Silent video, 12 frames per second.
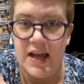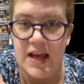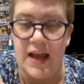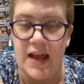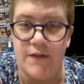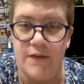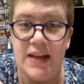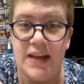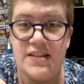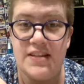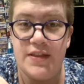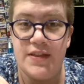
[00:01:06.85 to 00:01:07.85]
And that is
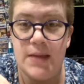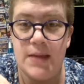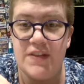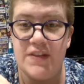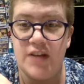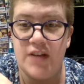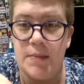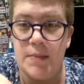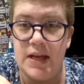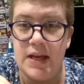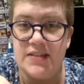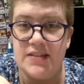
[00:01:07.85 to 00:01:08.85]
the theme that
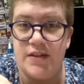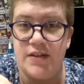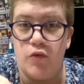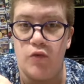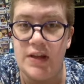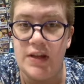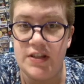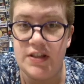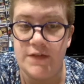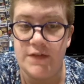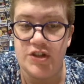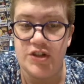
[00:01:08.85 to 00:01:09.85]
dominates the rest of
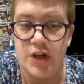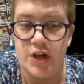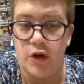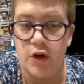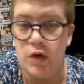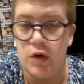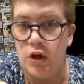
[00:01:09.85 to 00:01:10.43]
the show.